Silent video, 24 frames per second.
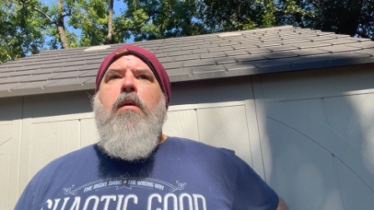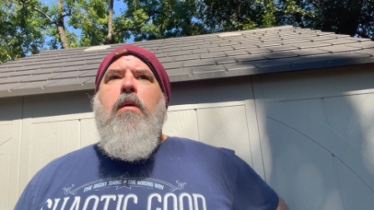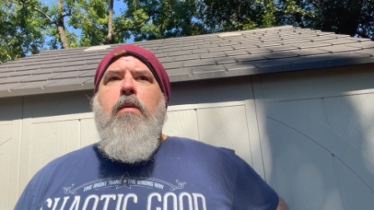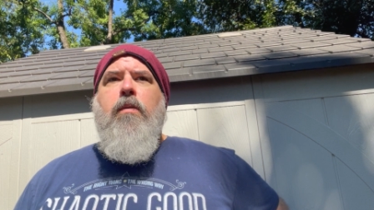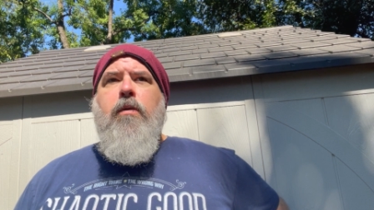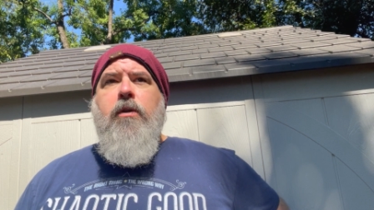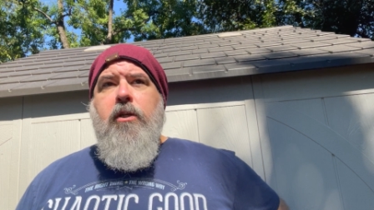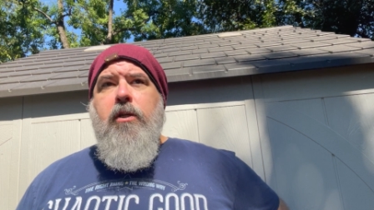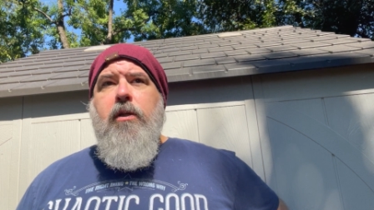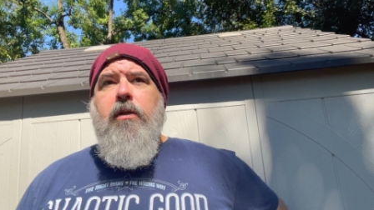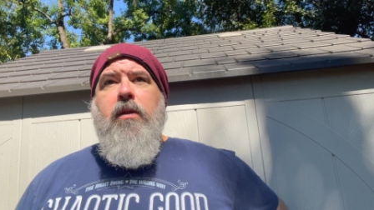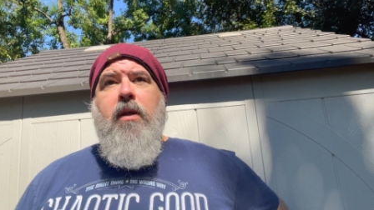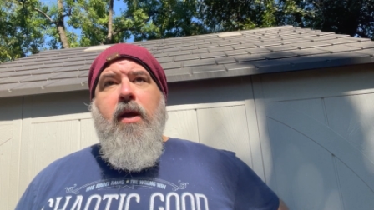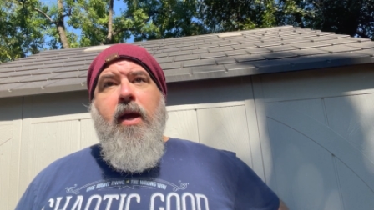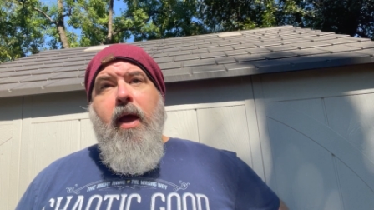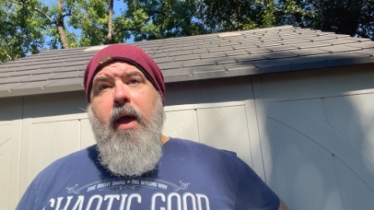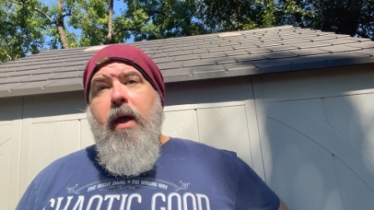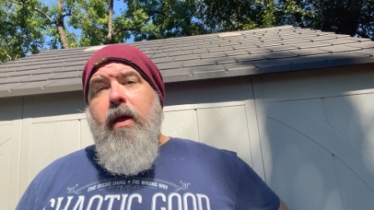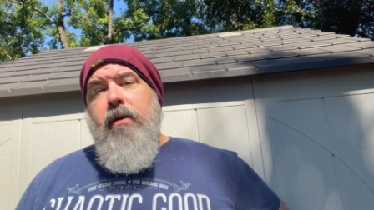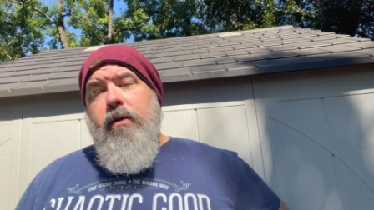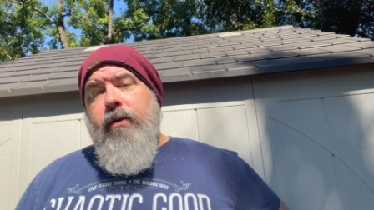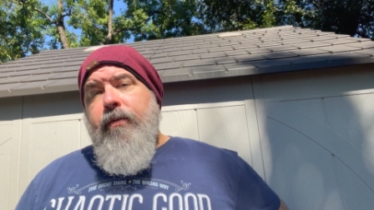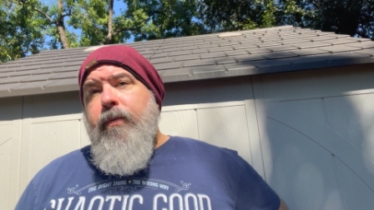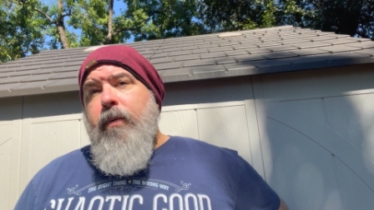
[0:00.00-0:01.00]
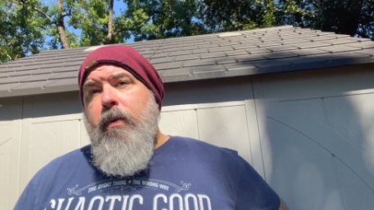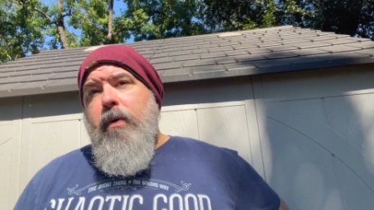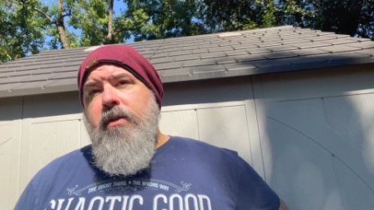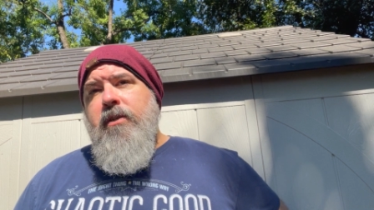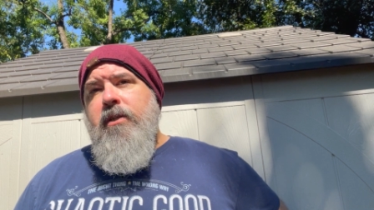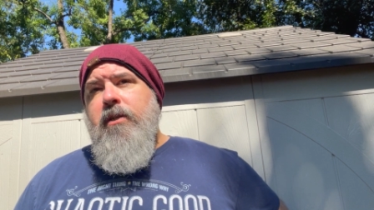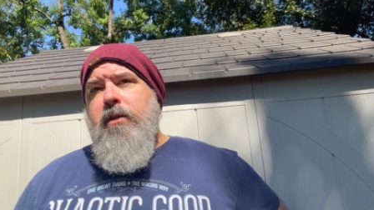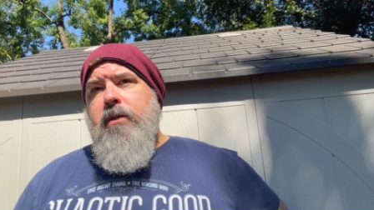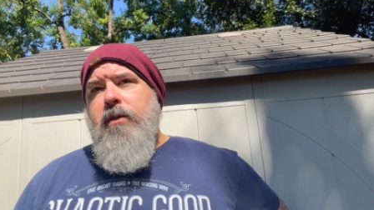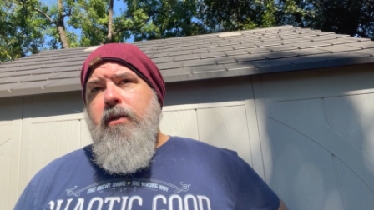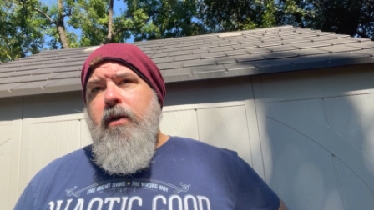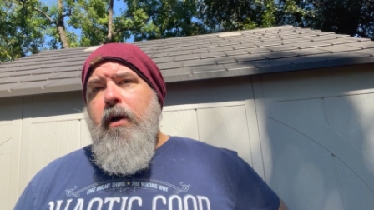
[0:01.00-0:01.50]
which in the end
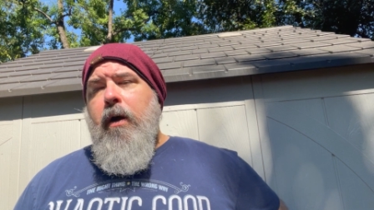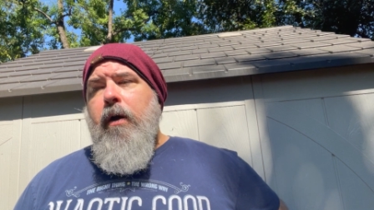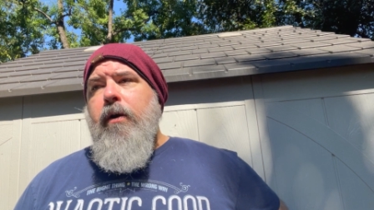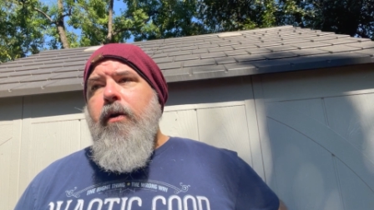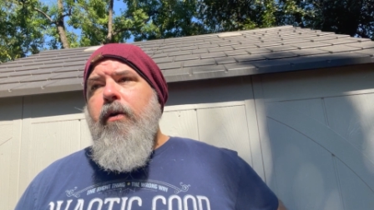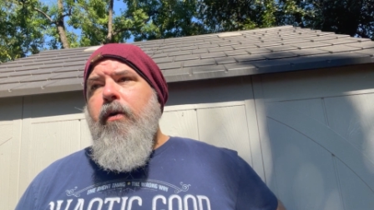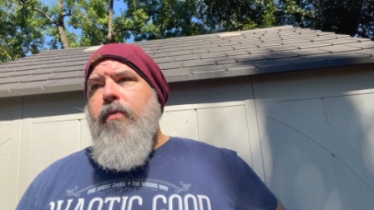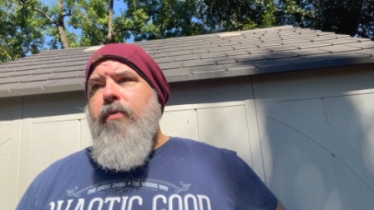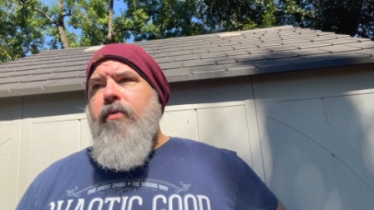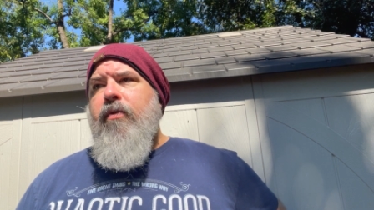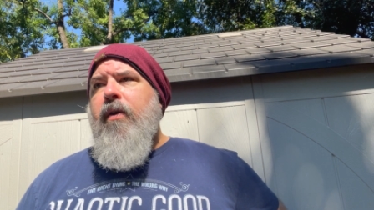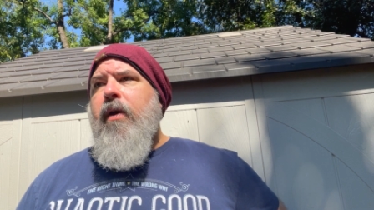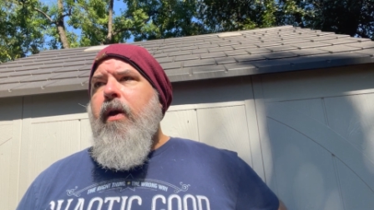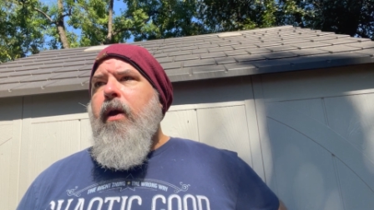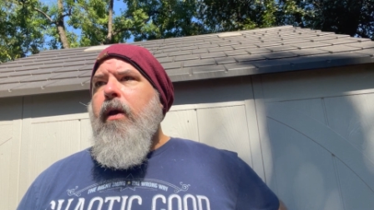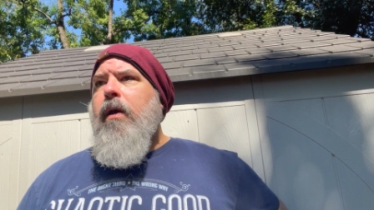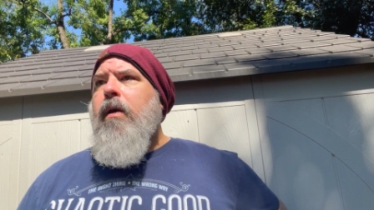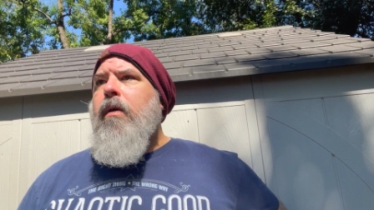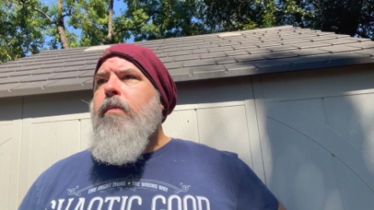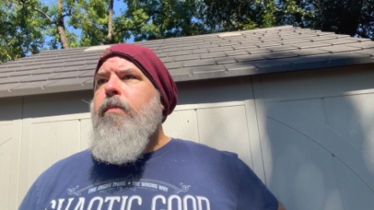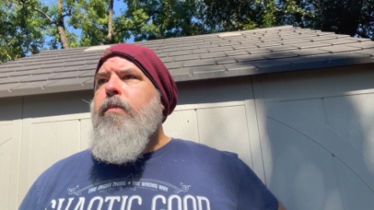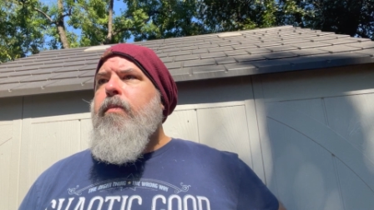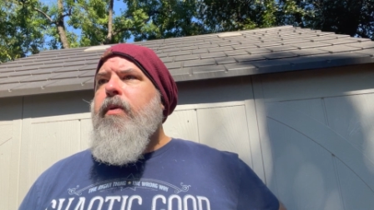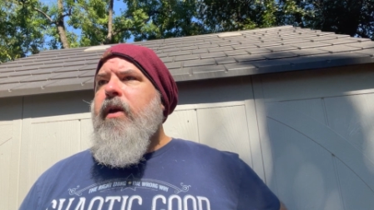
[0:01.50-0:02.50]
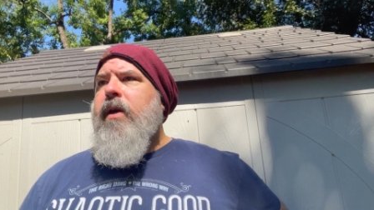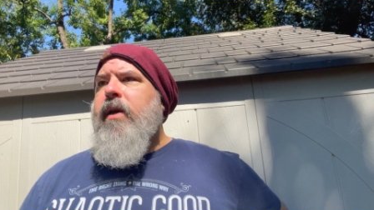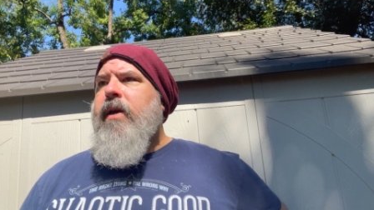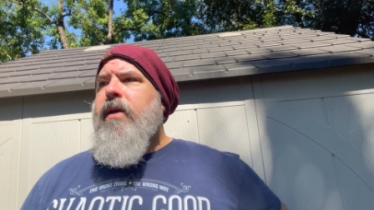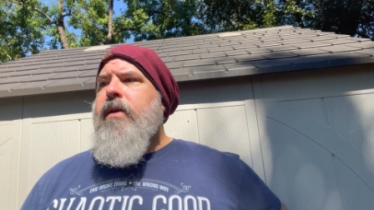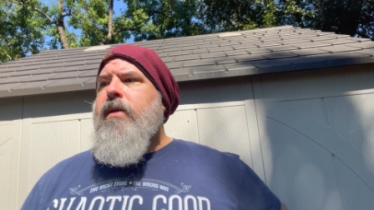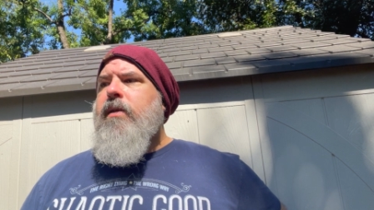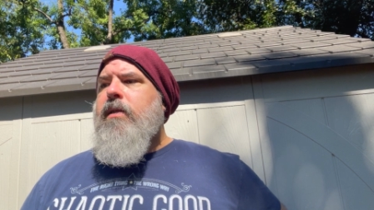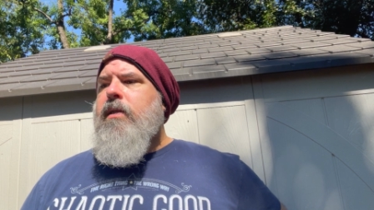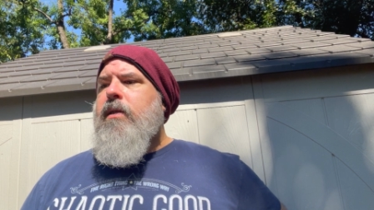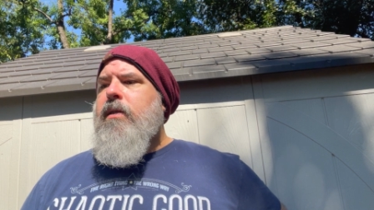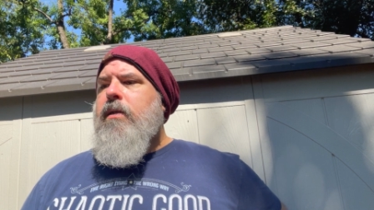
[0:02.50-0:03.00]
was a good thing
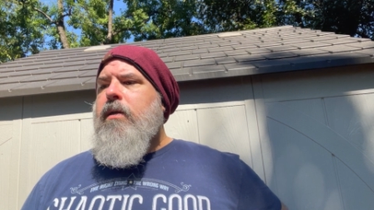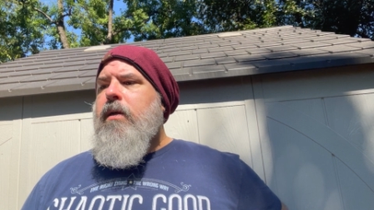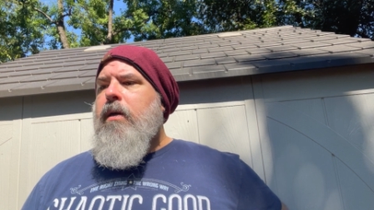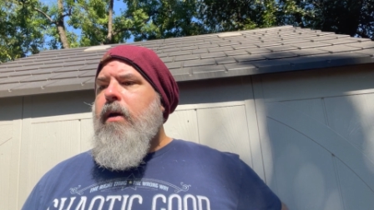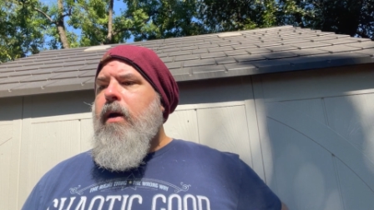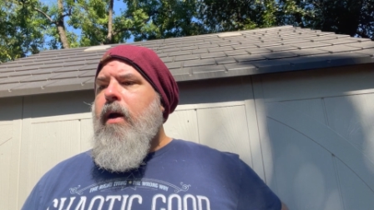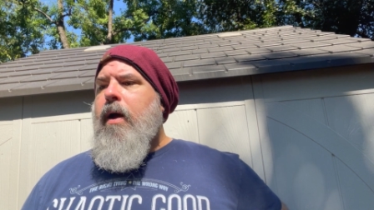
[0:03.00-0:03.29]
because